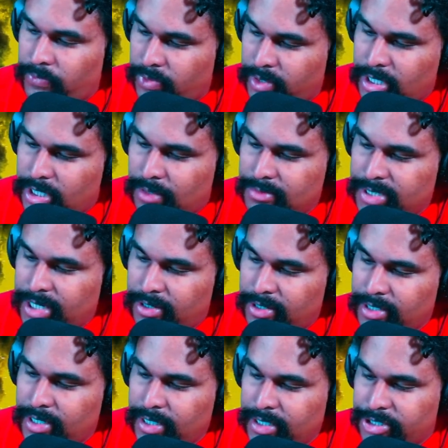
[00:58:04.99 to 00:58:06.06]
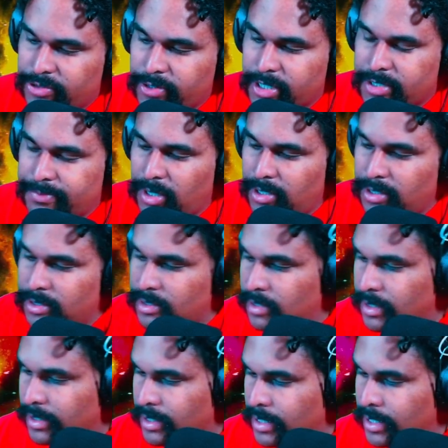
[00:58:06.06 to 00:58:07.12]
They comes out at night and drinks blood.
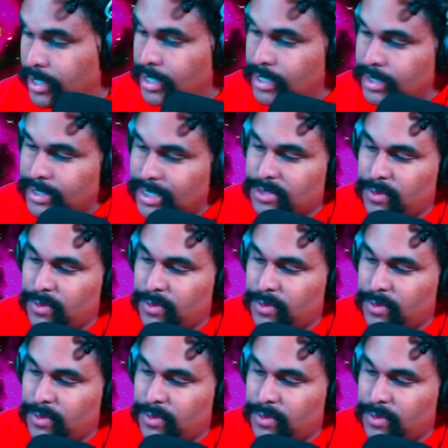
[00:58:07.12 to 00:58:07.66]
That's